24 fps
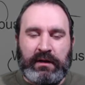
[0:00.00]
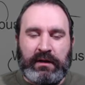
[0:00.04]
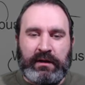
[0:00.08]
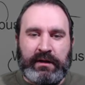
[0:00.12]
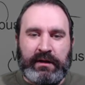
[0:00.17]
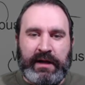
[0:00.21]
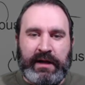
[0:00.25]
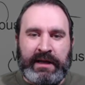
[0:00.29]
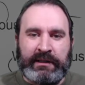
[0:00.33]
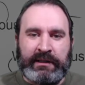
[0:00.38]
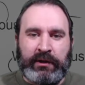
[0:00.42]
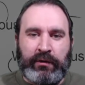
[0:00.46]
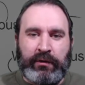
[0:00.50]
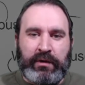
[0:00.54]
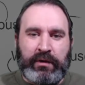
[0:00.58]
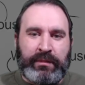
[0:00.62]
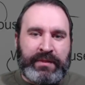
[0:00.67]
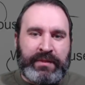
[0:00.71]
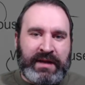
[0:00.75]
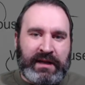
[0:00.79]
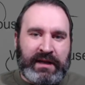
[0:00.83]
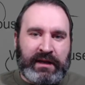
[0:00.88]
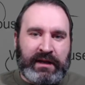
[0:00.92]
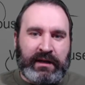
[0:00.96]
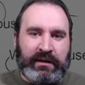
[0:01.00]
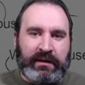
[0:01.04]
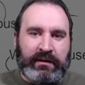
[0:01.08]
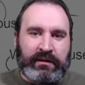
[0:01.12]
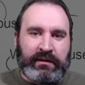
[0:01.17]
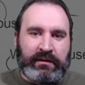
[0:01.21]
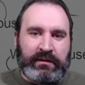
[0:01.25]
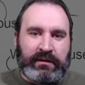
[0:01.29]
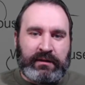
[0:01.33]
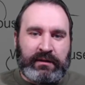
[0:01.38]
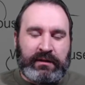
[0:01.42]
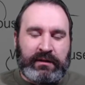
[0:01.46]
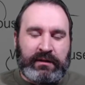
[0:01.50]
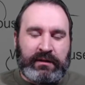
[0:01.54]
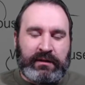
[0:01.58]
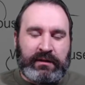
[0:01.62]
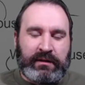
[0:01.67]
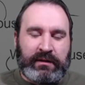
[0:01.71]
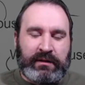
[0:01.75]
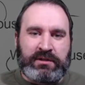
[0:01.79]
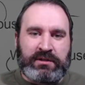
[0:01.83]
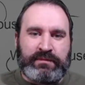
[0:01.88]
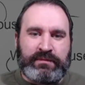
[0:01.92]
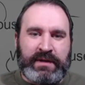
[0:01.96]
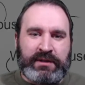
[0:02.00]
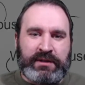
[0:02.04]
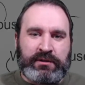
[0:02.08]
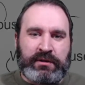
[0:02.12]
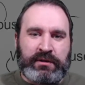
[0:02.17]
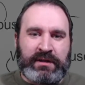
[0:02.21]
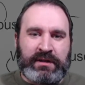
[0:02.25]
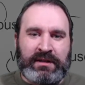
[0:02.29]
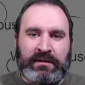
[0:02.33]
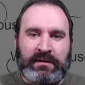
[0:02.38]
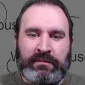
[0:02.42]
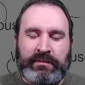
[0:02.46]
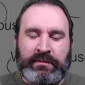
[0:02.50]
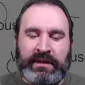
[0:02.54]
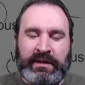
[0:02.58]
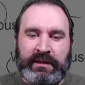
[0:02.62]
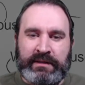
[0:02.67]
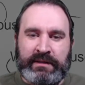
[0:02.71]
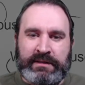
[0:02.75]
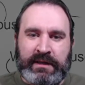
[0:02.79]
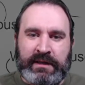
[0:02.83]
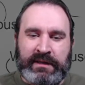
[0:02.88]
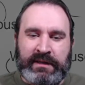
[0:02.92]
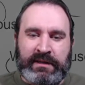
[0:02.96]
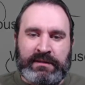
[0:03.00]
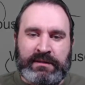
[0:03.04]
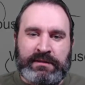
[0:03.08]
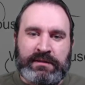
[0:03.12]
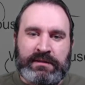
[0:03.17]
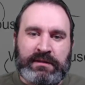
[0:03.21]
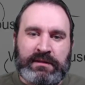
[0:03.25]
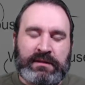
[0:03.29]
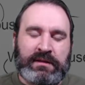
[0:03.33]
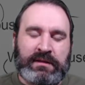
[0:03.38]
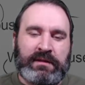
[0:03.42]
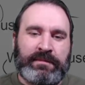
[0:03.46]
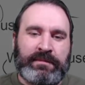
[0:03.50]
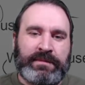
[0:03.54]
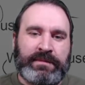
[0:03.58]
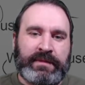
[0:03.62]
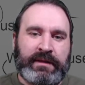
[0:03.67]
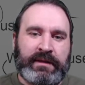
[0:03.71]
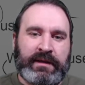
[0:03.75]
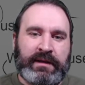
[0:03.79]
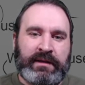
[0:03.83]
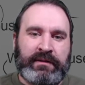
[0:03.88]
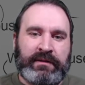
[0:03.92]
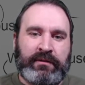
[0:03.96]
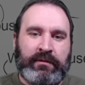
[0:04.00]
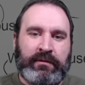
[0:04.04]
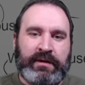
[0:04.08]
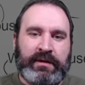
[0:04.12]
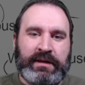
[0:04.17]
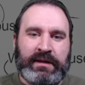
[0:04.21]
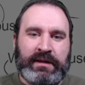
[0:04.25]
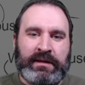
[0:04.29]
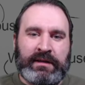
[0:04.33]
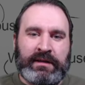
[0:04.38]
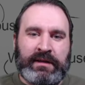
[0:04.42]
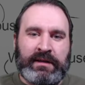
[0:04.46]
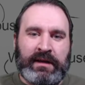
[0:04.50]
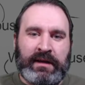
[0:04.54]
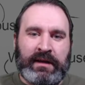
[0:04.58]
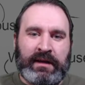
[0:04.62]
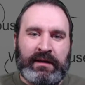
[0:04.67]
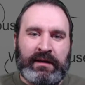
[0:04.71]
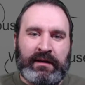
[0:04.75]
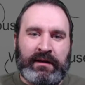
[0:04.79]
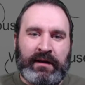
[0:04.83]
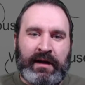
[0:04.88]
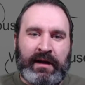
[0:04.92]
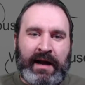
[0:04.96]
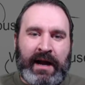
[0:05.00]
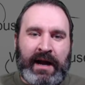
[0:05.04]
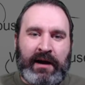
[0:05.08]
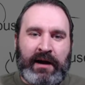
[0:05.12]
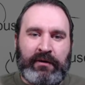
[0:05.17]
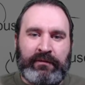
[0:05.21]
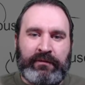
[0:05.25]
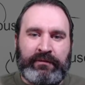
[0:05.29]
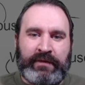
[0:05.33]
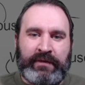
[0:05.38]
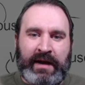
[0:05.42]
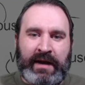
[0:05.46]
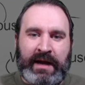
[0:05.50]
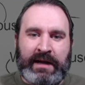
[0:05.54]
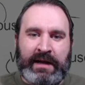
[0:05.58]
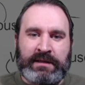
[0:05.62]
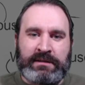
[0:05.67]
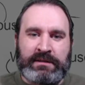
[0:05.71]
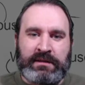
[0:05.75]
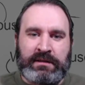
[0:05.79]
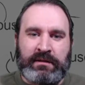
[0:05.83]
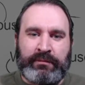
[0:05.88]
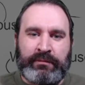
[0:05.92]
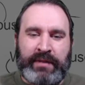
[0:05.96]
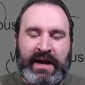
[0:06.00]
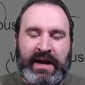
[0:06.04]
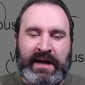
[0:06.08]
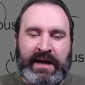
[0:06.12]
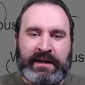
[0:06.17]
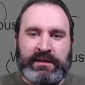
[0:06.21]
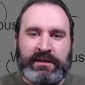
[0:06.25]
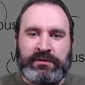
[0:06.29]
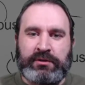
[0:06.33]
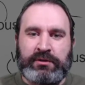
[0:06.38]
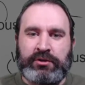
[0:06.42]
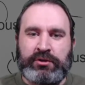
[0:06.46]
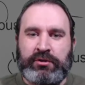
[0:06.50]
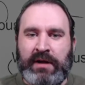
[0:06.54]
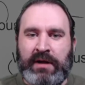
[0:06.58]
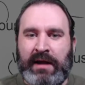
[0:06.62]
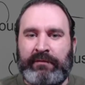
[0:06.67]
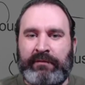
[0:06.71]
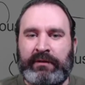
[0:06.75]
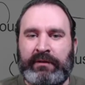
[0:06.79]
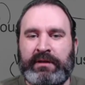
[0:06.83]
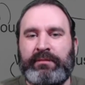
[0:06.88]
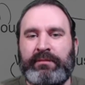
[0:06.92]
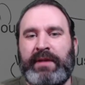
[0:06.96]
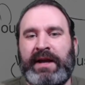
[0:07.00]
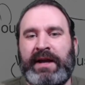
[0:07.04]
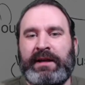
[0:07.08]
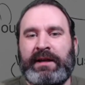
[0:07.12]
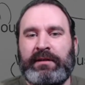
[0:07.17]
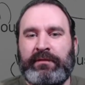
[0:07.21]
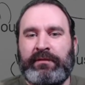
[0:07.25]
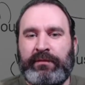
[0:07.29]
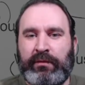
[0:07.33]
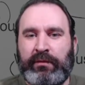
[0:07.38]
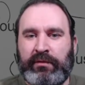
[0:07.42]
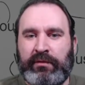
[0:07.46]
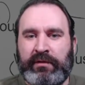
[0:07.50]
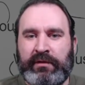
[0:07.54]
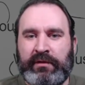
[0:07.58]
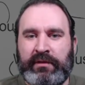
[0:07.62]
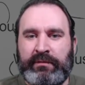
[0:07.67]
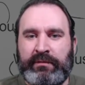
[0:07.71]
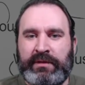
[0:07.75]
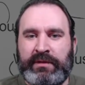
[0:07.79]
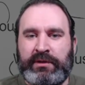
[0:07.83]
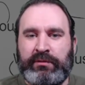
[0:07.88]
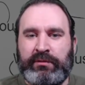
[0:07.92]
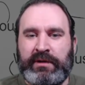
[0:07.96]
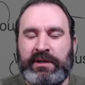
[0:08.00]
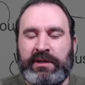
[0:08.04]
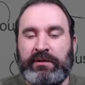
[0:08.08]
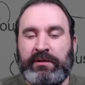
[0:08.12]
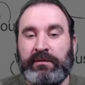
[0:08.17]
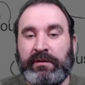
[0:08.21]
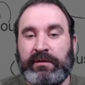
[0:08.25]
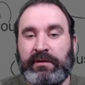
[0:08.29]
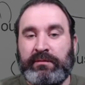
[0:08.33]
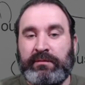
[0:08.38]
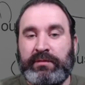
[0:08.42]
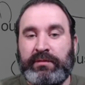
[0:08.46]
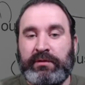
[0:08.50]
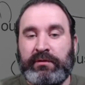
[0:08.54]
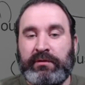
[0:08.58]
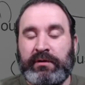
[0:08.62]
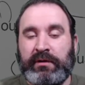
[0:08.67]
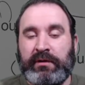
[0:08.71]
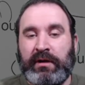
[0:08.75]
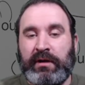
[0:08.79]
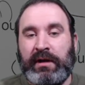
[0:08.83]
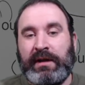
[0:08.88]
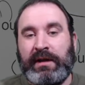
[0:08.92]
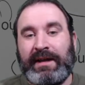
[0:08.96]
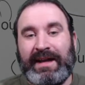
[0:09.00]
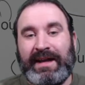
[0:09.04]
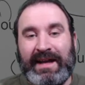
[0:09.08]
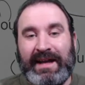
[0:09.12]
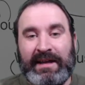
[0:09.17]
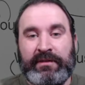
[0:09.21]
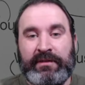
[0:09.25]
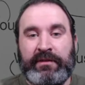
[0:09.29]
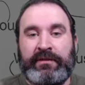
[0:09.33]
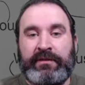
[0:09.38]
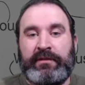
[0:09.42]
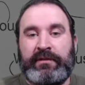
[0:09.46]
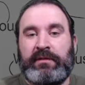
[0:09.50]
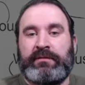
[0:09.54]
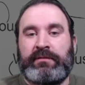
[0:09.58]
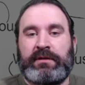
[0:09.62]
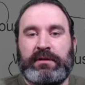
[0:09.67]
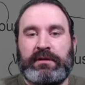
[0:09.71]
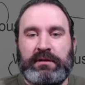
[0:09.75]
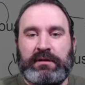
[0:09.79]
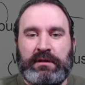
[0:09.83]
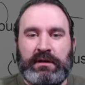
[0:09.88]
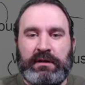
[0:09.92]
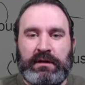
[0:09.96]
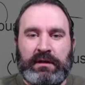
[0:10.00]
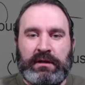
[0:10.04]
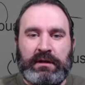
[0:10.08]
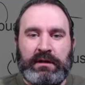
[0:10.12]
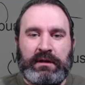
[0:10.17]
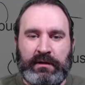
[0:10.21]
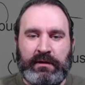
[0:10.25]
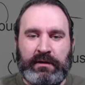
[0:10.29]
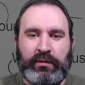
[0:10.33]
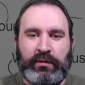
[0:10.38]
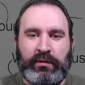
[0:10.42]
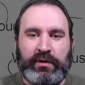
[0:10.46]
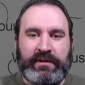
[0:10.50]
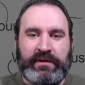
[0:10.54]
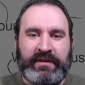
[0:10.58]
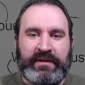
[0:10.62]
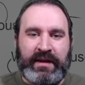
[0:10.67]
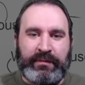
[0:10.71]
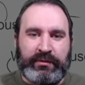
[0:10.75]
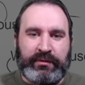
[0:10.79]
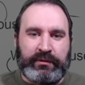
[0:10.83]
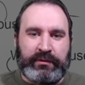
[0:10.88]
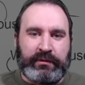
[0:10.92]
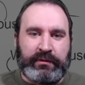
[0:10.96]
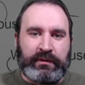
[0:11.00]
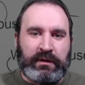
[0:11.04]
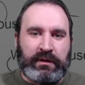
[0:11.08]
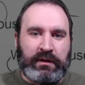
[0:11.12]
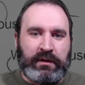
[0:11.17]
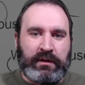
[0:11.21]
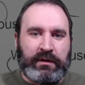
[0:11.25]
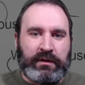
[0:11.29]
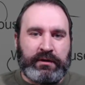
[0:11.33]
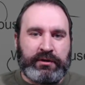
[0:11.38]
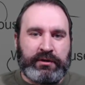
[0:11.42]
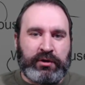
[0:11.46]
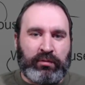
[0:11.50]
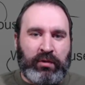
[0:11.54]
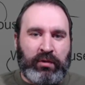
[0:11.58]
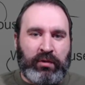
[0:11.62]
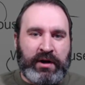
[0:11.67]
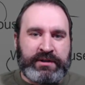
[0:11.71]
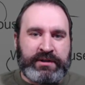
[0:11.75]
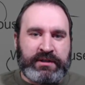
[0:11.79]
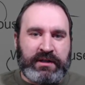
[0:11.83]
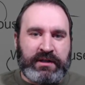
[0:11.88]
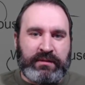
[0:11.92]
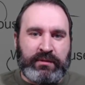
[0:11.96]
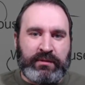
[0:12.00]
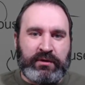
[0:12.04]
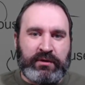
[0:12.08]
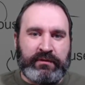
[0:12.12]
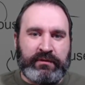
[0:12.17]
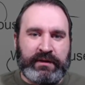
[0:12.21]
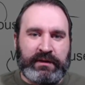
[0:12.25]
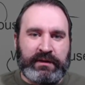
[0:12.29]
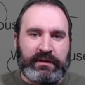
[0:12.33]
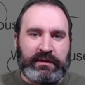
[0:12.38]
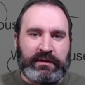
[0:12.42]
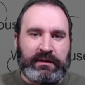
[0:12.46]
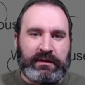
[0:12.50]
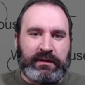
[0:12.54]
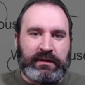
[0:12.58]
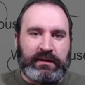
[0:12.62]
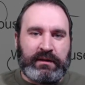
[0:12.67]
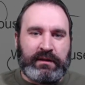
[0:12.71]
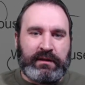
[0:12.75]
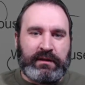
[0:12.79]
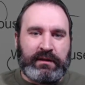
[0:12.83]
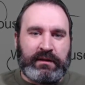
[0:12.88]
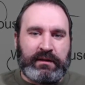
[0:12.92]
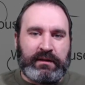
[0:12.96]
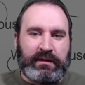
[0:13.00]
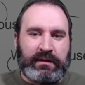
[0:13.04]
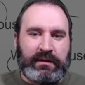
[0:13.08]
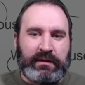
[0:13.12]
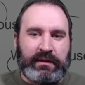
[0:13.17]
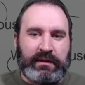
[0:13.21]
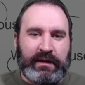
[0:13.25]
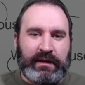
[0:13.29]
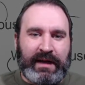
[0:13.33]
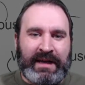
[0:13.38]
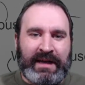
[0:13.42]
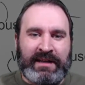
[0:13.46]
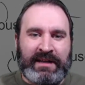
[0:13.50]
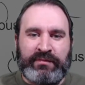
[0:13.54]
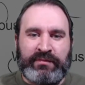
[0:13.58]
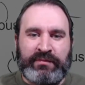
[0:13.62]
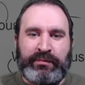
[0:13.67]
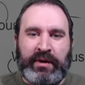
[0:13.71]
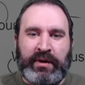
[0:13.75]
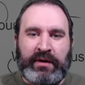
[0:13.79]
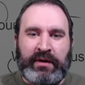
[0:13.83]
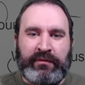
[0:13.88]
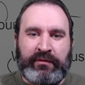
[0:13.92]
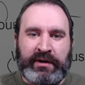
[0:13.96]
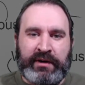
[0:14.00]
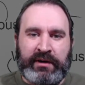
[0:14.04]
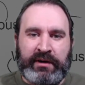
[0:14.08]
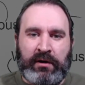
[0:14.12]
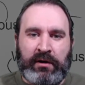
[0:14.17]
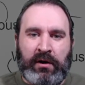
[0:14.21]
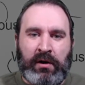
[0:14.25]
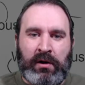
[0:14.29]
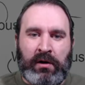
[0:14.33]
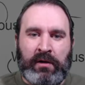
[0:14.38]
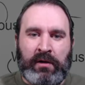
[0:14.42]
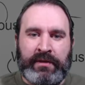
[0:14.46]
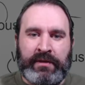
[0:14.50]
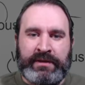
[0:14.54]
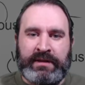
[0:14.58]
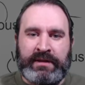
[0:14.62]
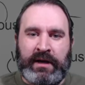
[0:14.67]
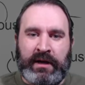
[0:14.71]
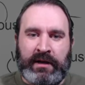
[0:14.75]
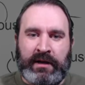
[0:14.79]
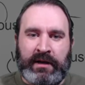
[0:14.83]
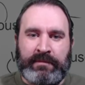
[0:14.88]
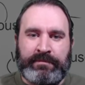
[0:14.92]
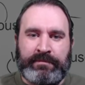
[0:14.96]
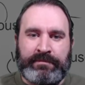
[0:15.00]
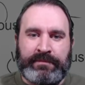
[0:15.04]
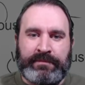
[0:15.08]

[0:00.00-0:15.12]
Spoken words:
A lower ping, which is measured in milliseconds, is going to indicate how fast packets are traveling back and forth between your computer and the server. For example, you're watching a movie and it's buffering all the time.